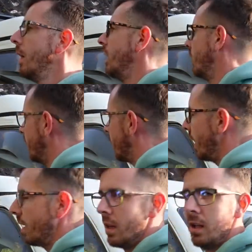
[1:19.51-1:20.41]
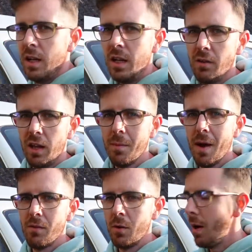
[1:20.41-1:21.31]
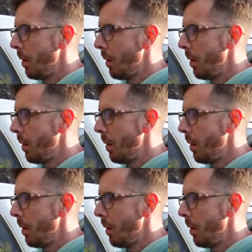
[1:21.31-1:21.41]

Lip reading: As you can see, it didn't really come out very well.